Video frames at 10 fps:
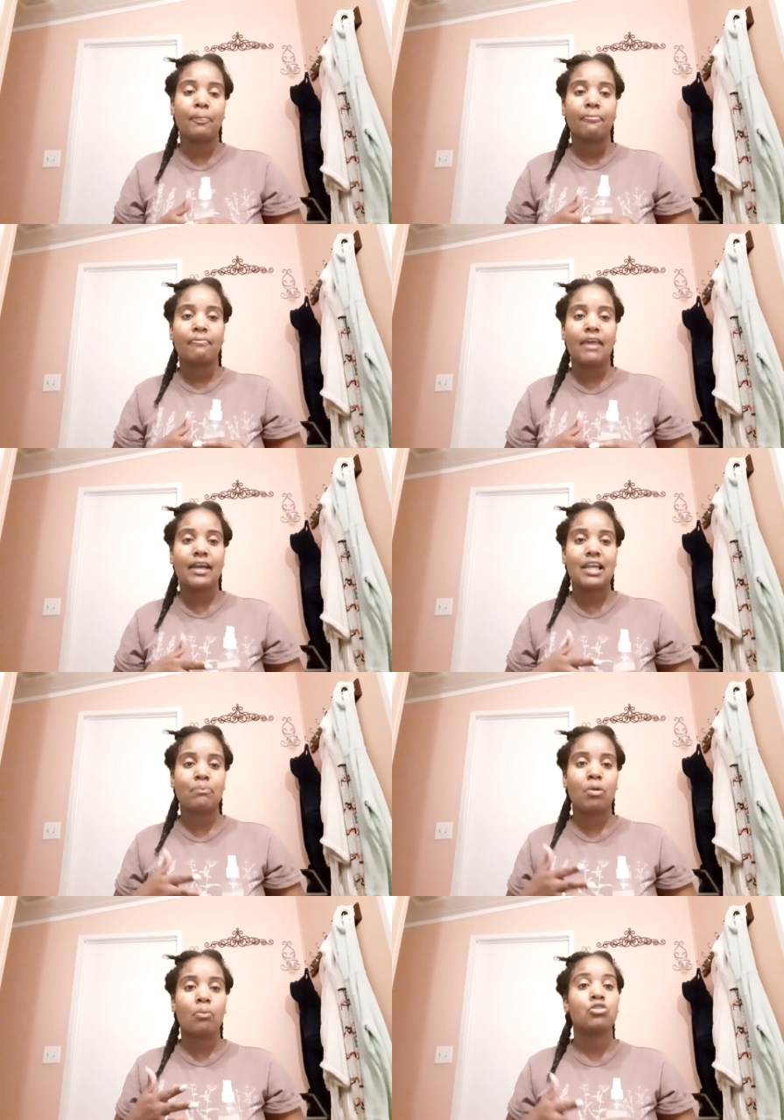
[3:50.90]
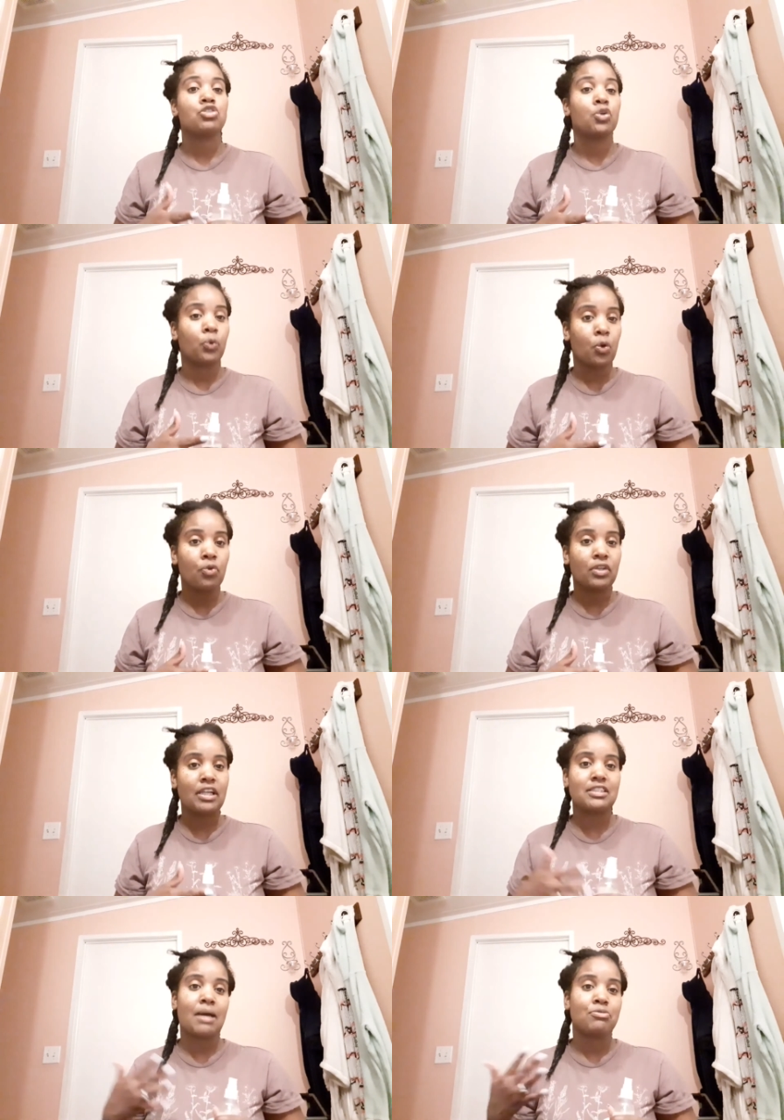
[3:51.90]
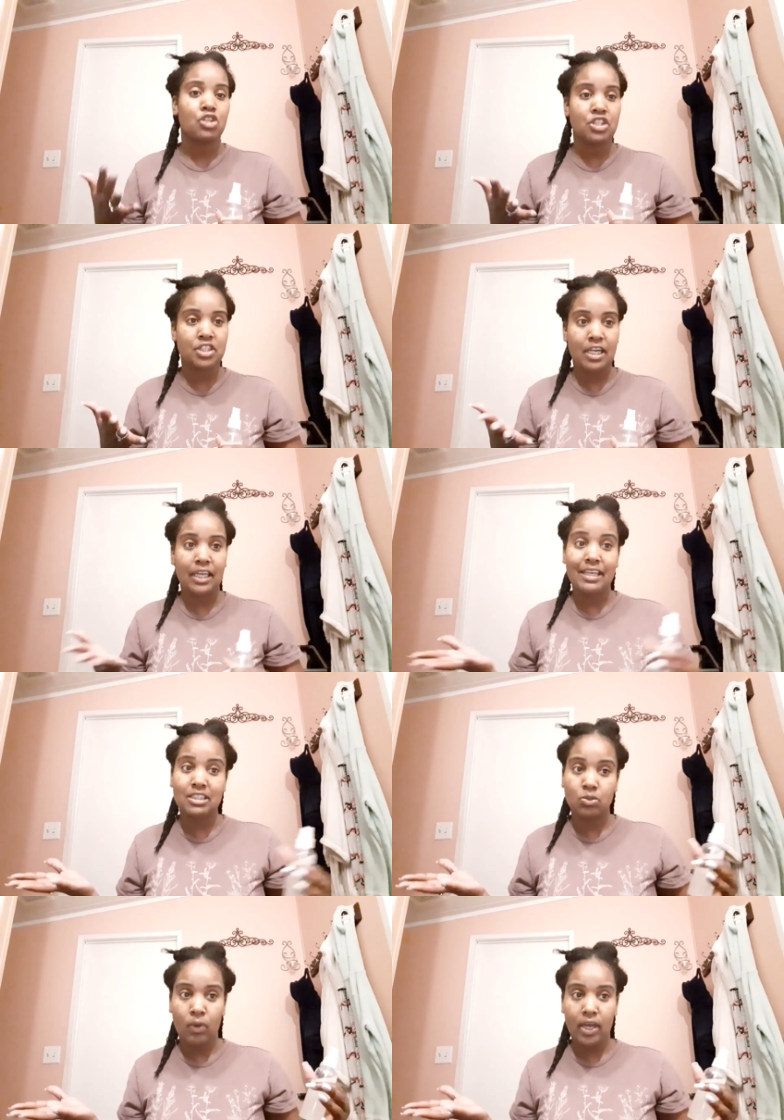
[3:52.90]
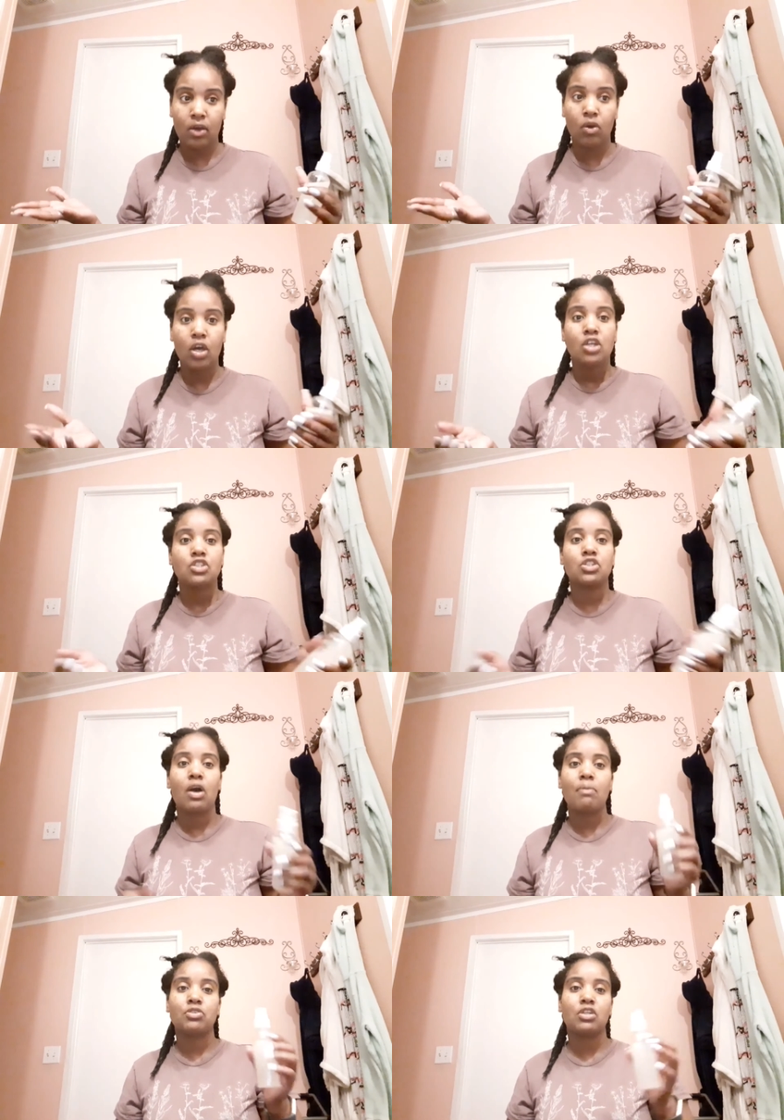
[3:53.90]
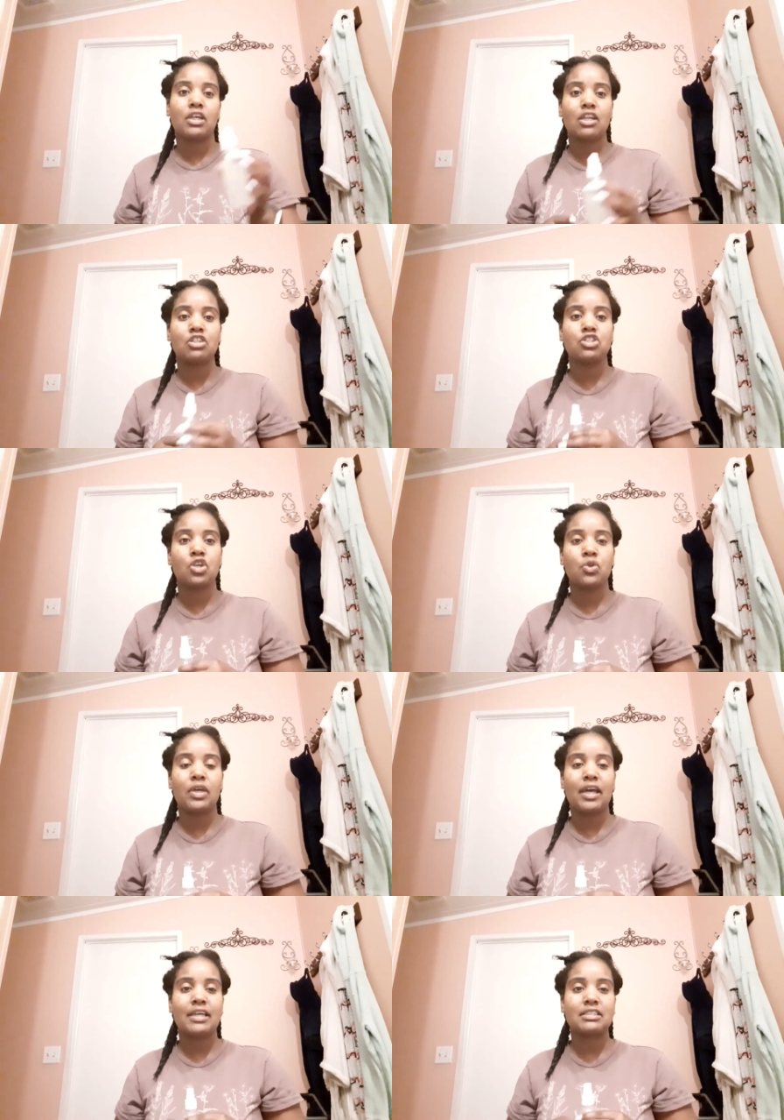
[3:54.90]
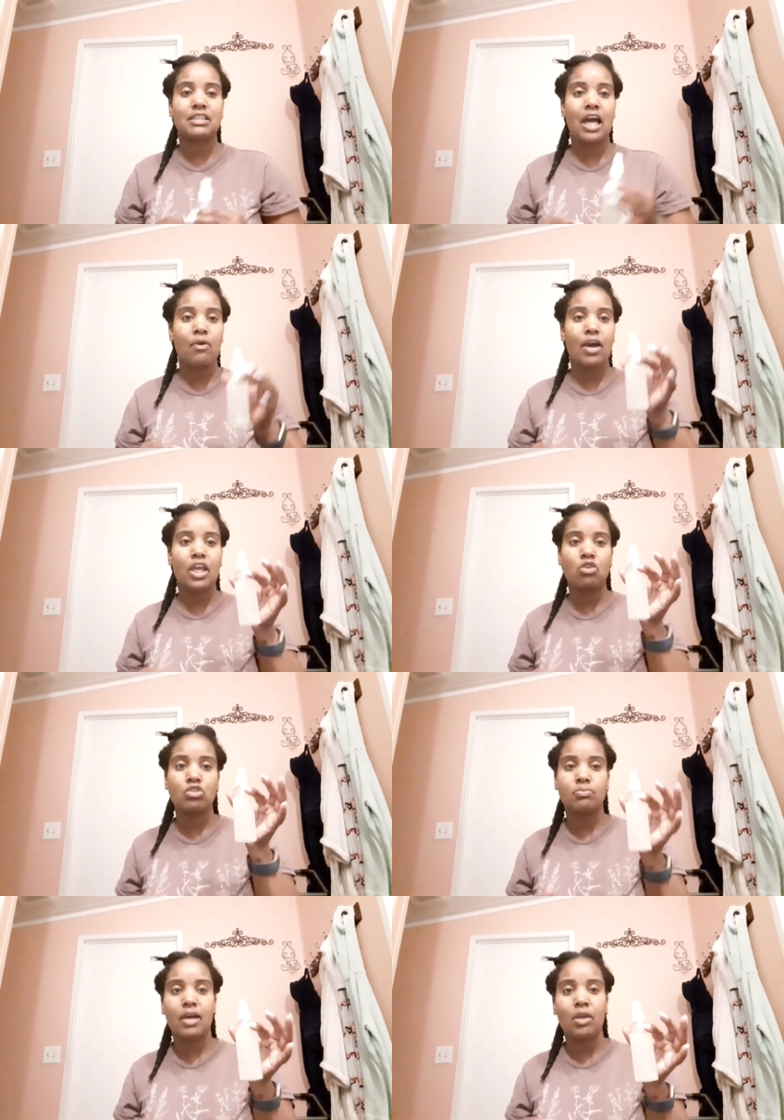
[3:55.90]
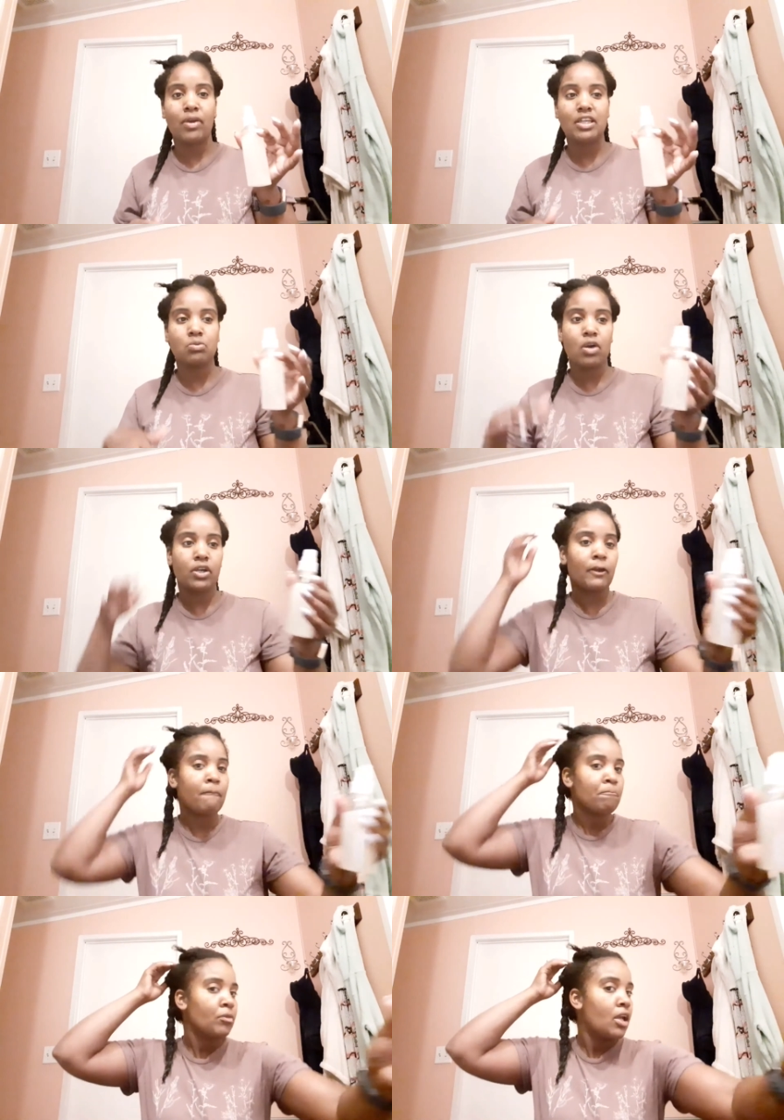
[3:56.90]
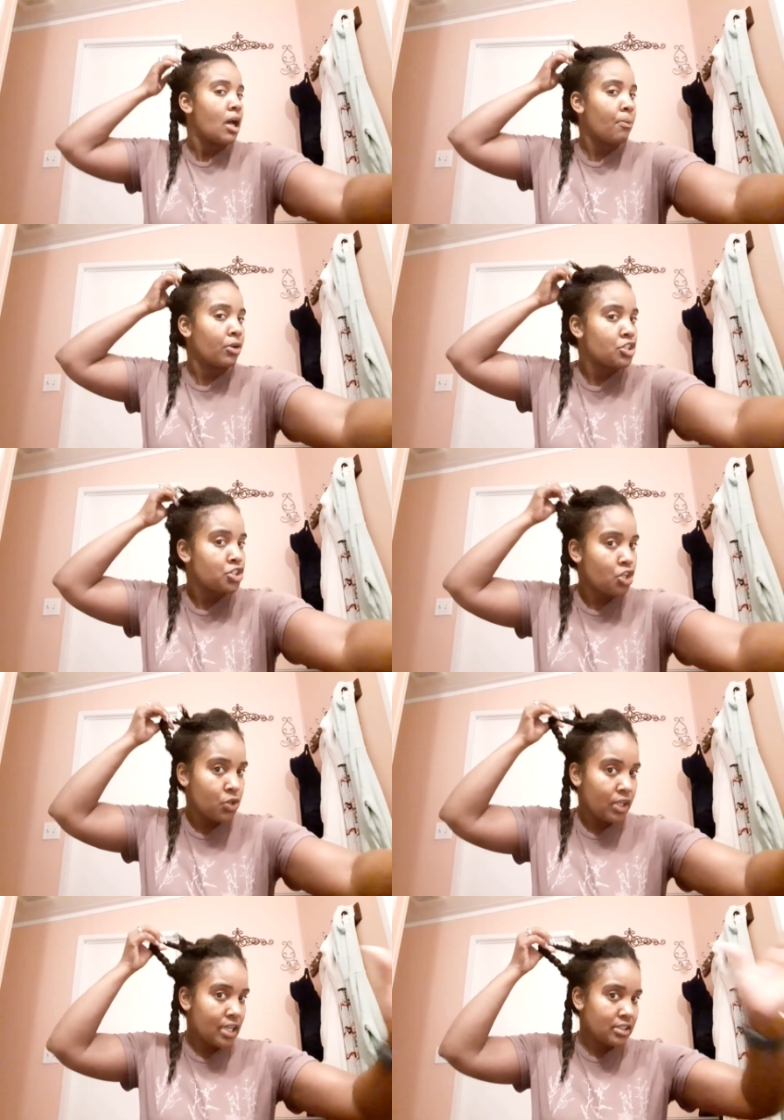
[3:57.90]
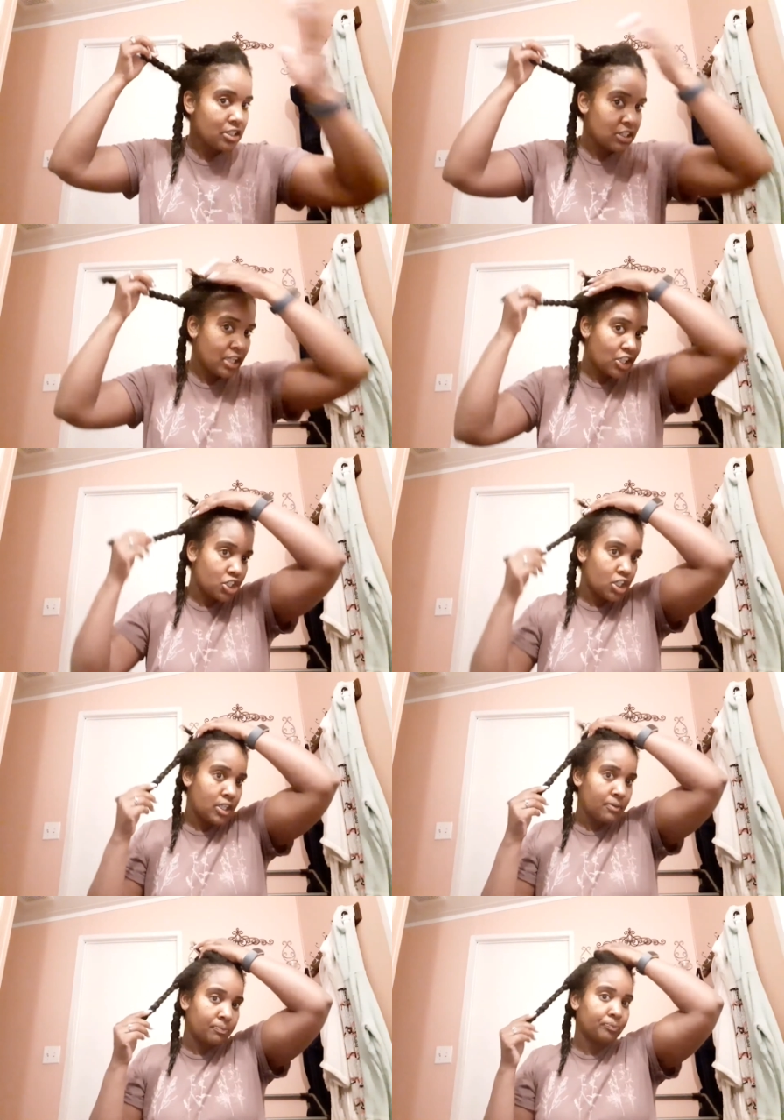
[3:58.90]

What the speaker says: that kind of promotes your growth and stops your shedding as well. So I'm just going to kind of show you guys how I use my rice water. I'm going to show you guys a section.